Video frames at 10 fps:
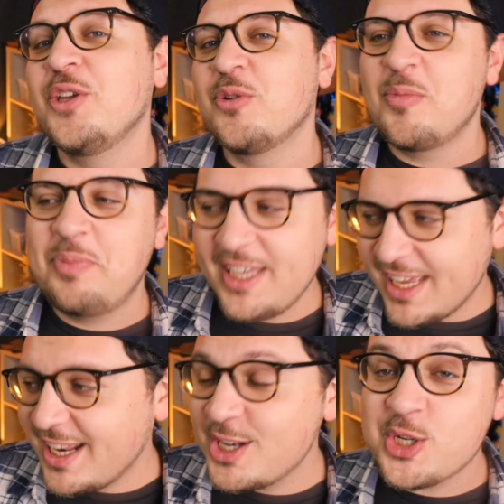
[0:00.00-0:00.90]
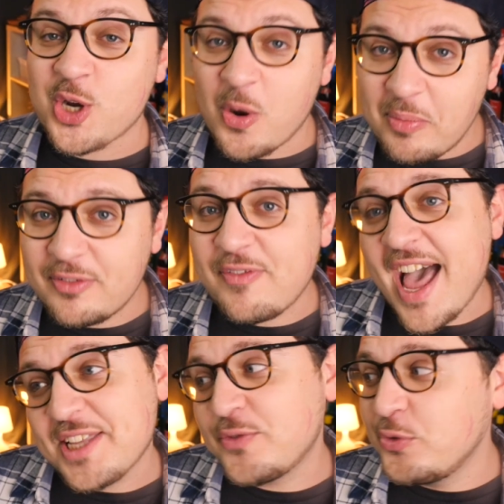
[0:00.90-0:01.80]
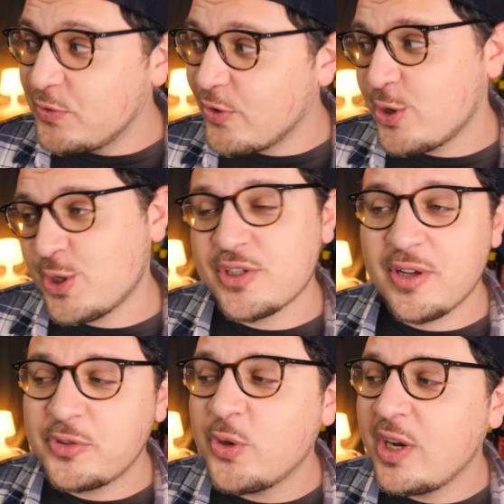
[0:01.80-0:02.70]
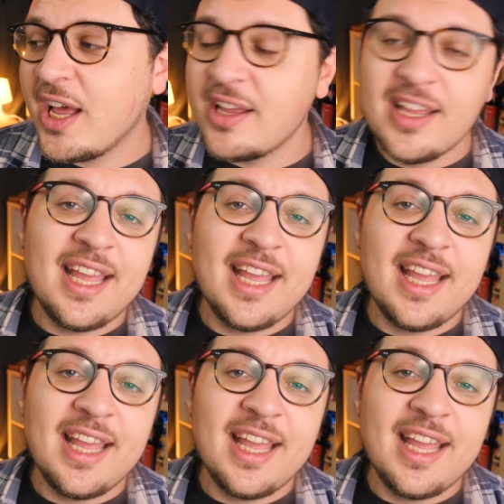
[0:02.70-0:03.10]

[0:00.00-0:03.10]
European and German fast food versions of Döner,